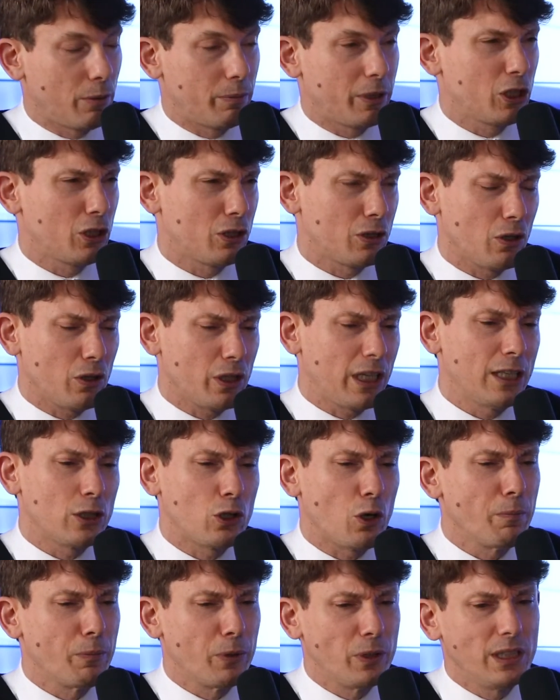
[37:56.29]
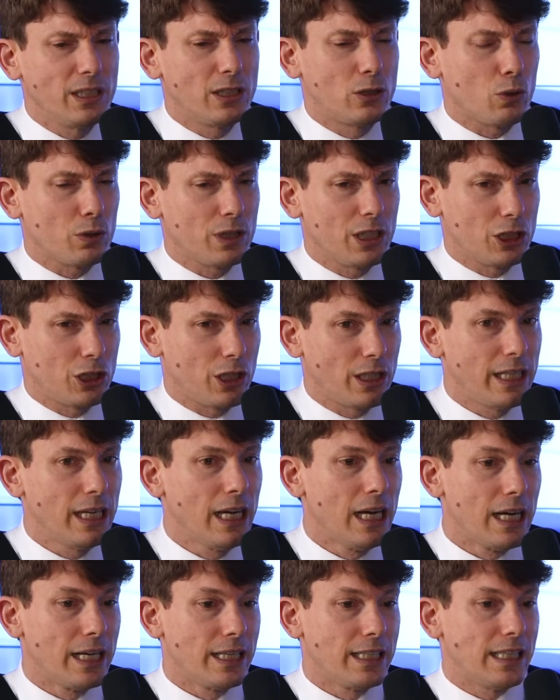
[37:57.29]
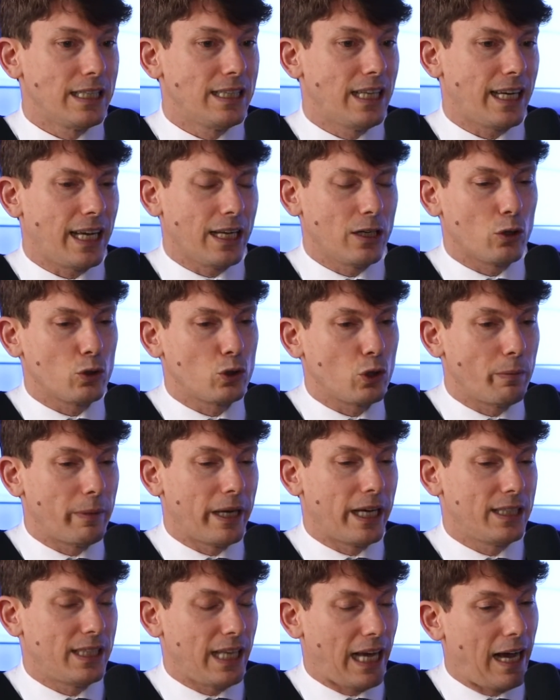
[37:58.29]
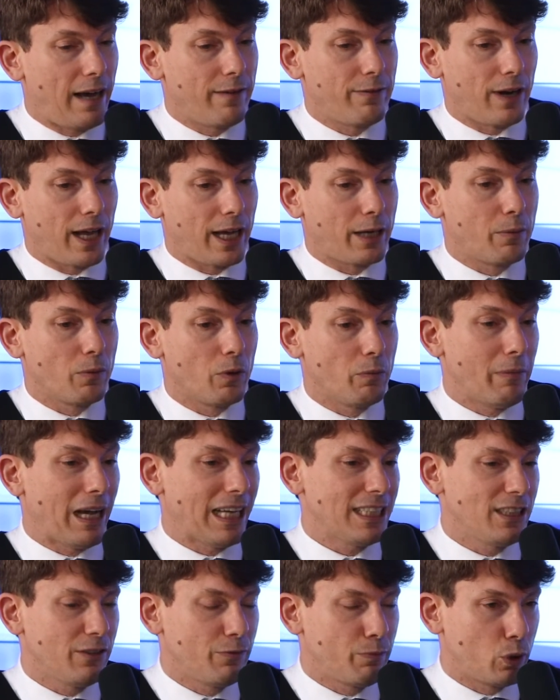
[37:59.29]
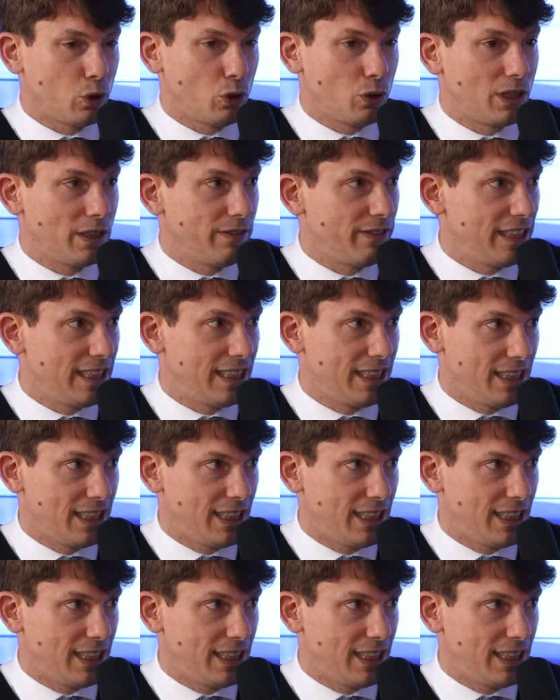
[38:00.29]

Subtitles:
Because again, companies don't necessarily, they can automate, they have like massive productivity